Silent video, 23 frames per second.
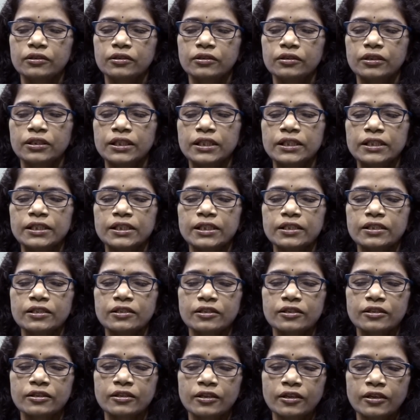
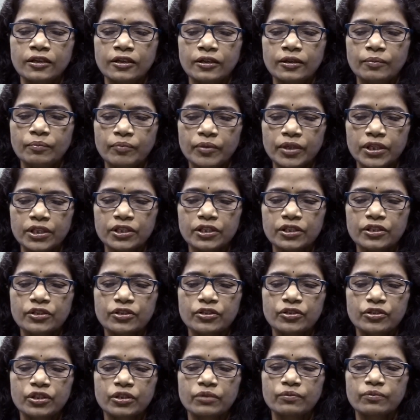diseases:
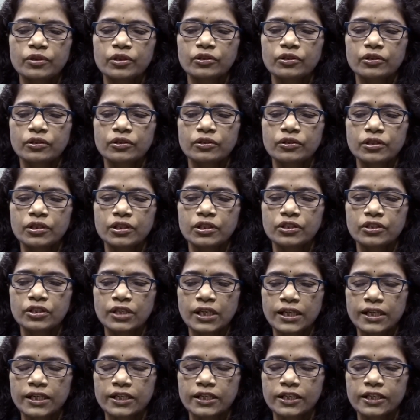measles, tuberculosis,
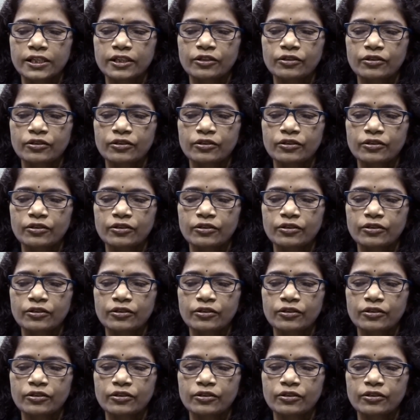diarrhea,